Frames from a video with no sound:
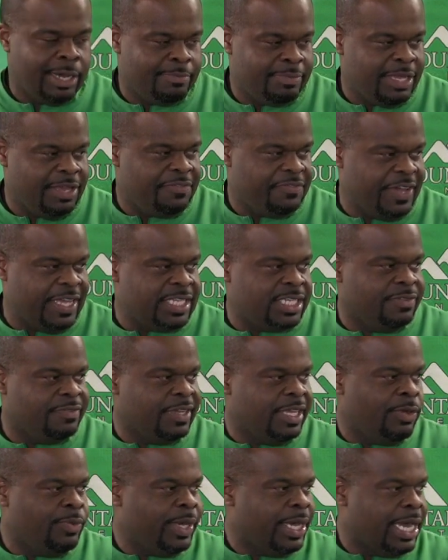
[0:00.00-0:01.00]

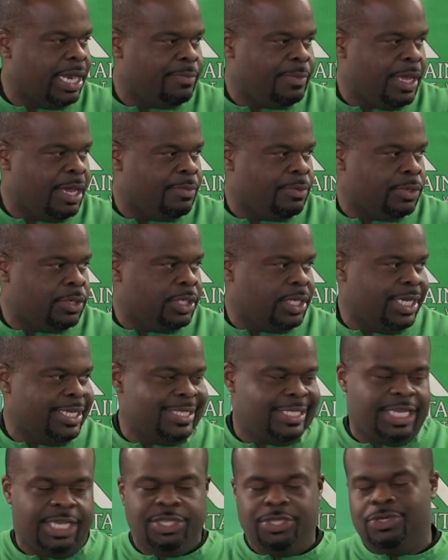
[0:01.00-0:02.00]
Defensively, we got to be able to
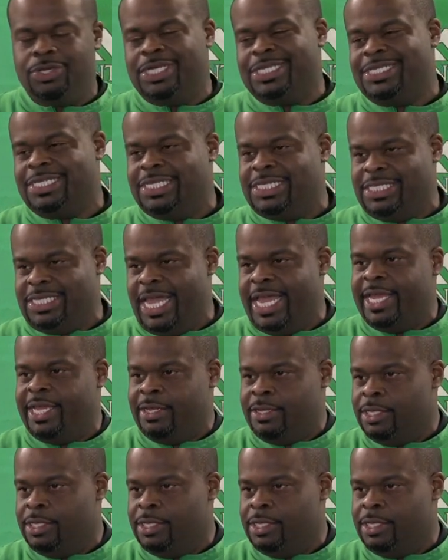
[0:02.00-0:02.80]
continue to sustain.